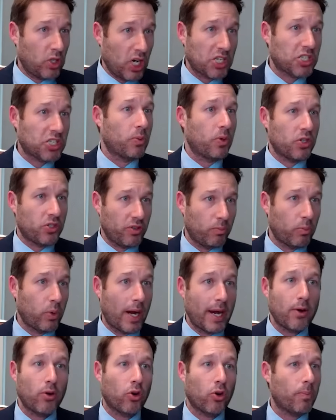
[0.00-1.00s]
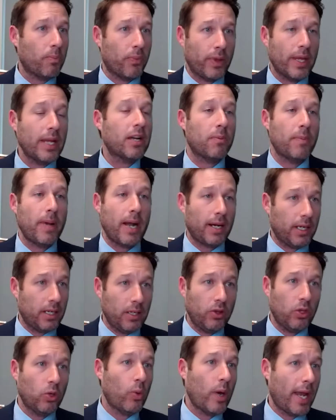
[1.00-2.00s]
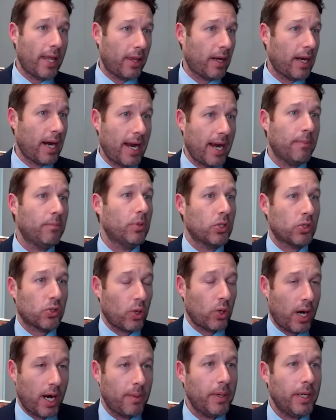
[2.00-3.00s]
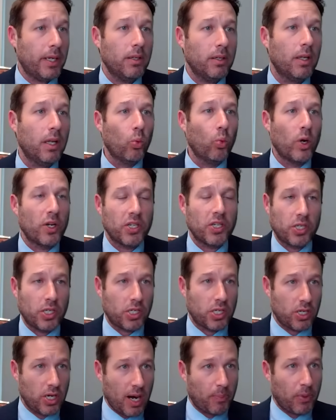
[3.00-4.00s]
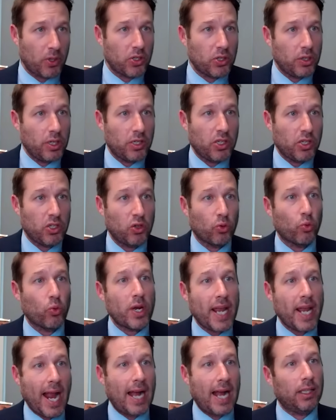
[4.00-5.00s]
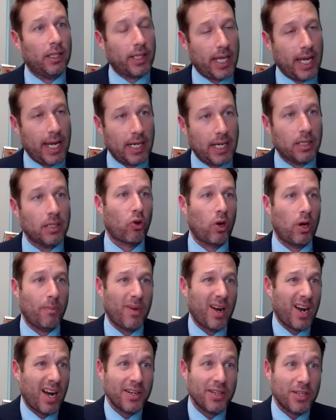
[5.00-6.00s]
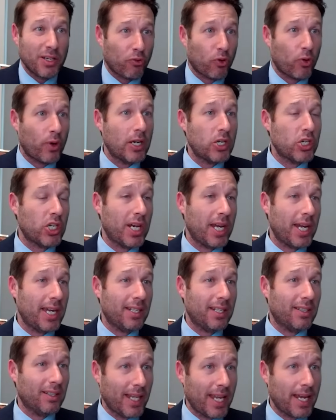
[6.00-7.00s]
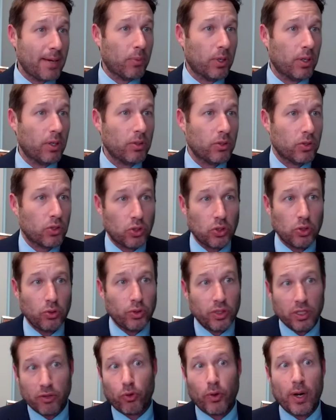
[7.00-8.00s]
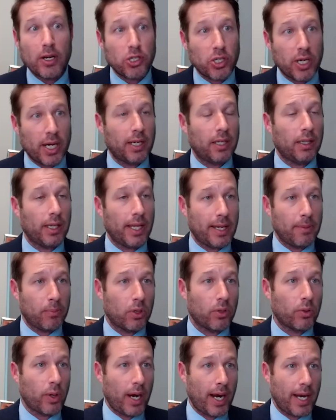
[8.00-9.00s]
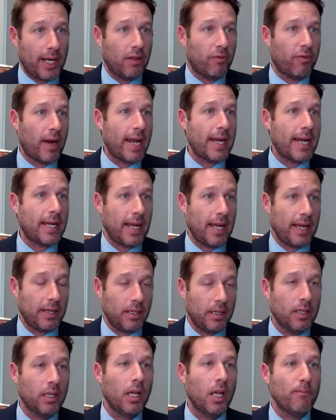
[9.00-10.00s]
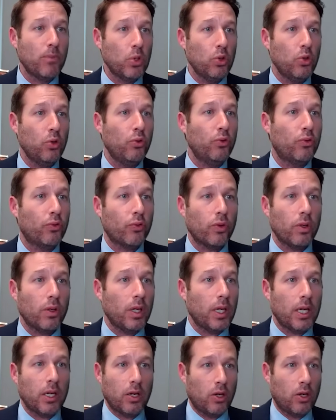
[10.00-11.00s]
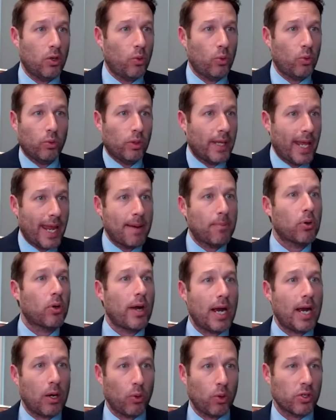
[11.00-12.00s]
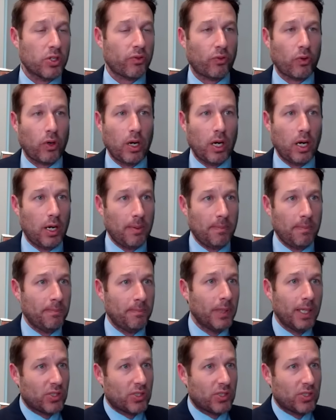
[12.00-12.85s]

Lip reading: Customers of BrainCorp think about it in the way that I'm describing, which is it's an opportunity to reallocate from undifferentiated labor to differentiated labor, right? If I can move labor hours from